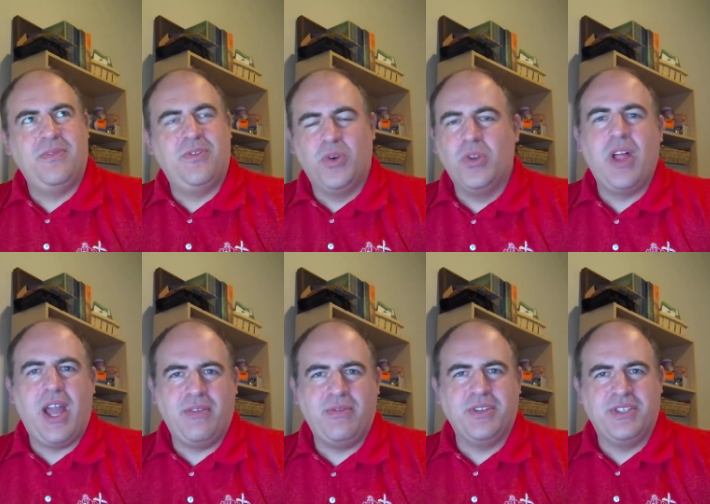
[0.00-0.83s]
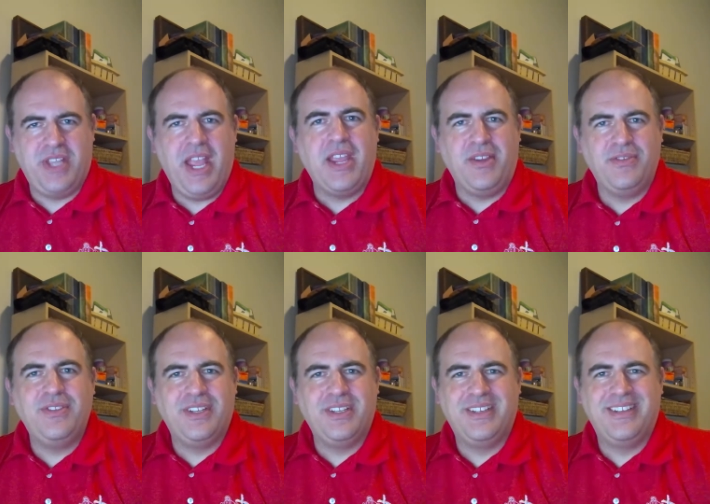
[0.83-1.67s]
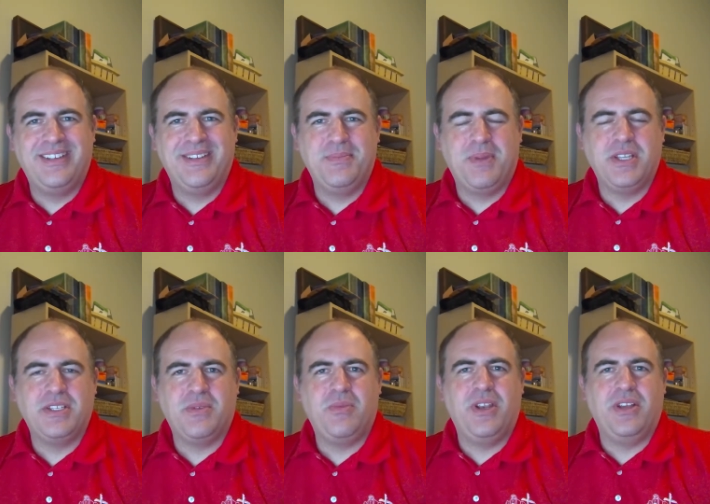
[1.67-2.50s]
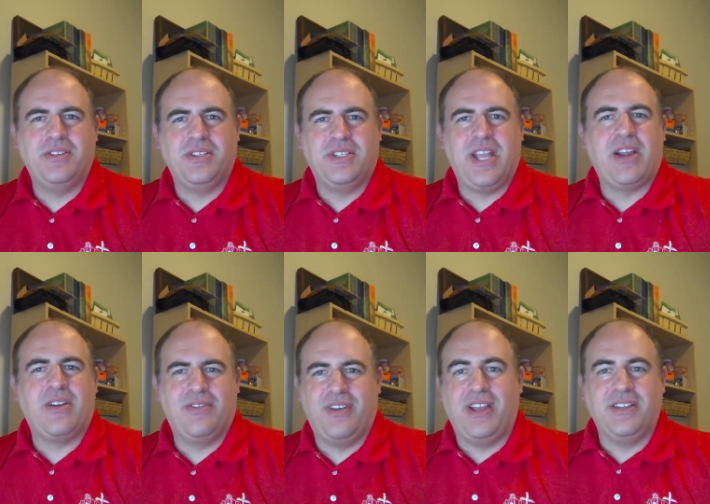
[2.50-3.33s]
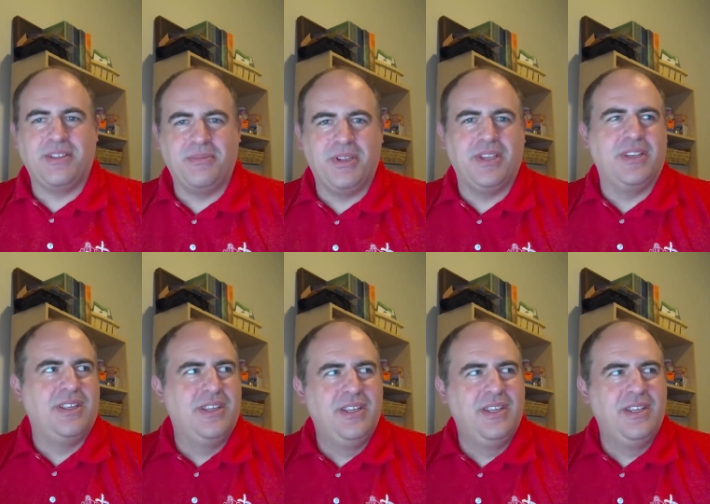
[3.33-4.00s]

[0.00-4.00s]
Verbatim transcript: if your life was saved by someone else's sacrifice, I mean,